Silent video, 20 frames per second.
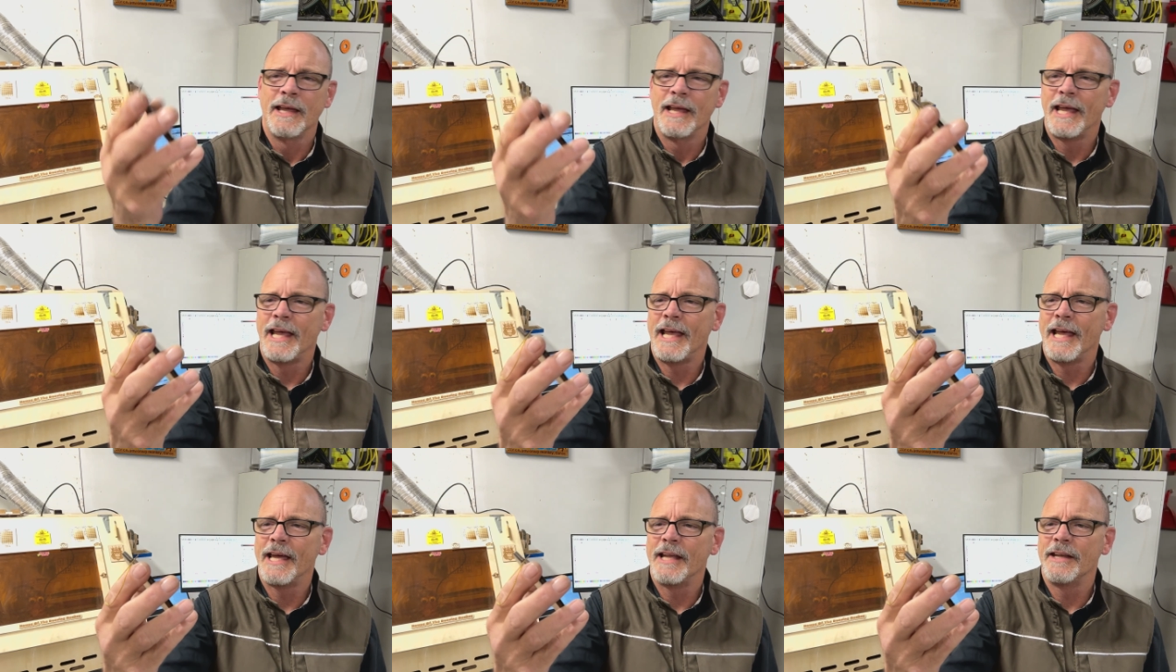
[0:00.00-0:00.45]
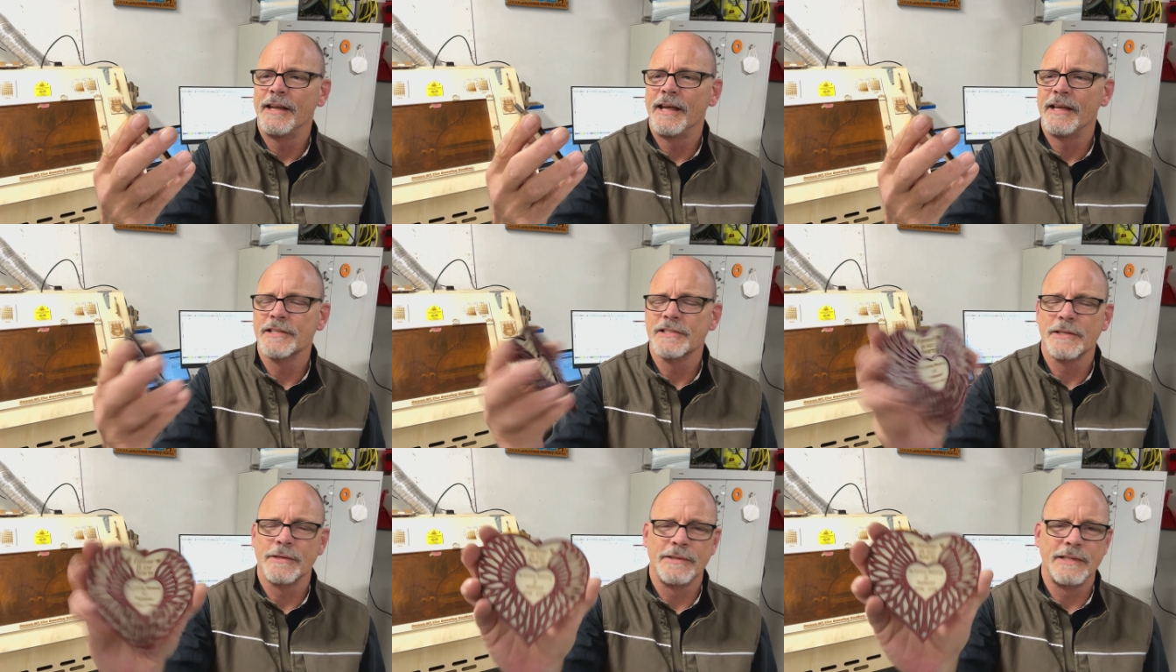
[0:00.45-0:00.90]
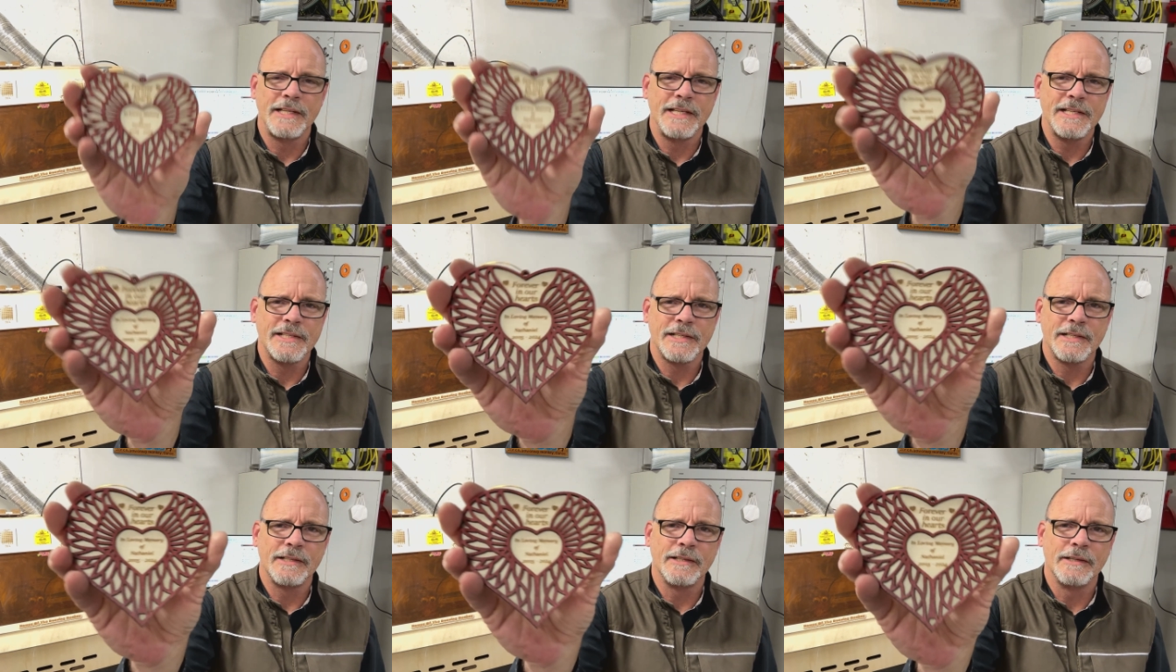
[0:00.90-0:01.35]
And so
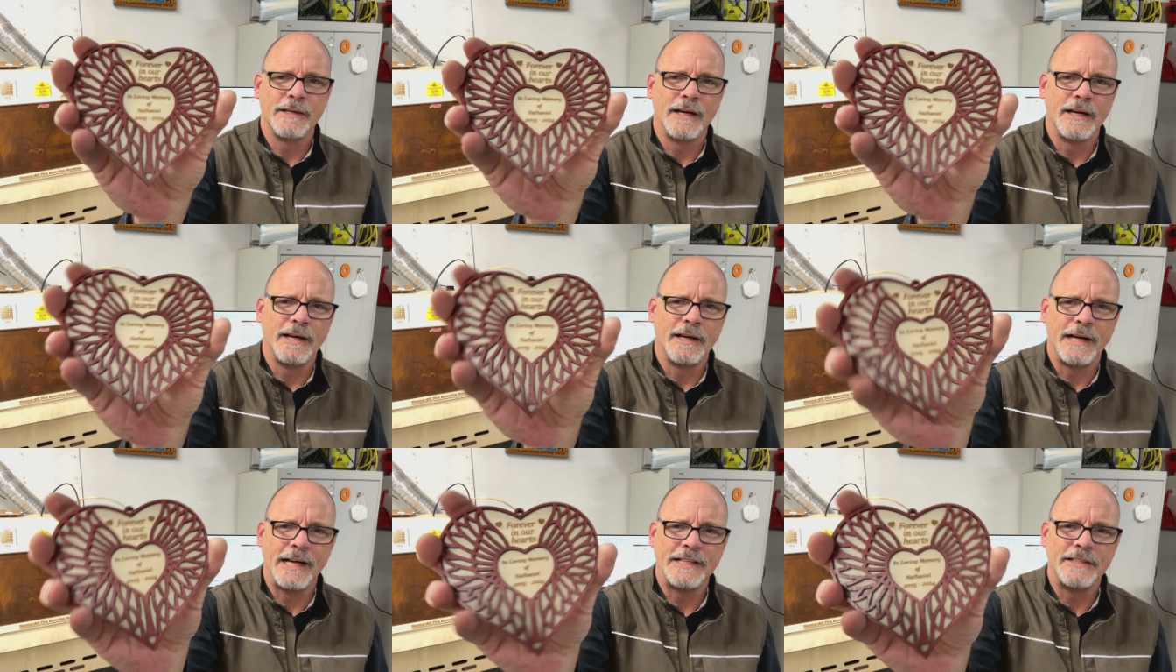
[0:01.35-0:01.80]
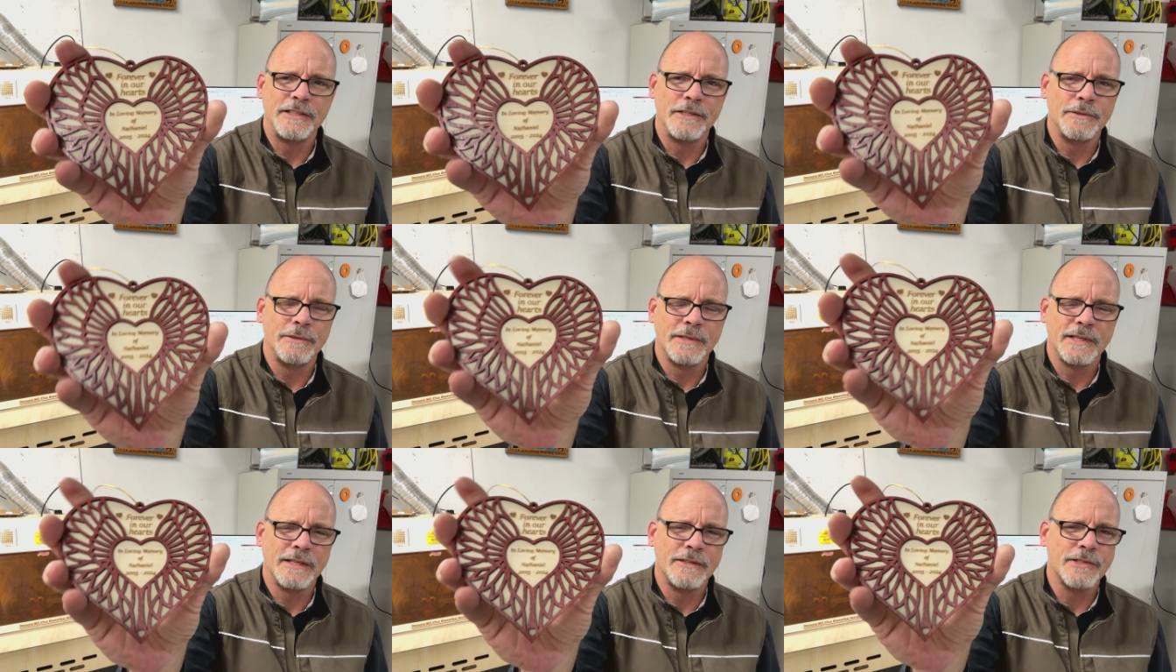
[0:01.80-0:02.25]
these are, I do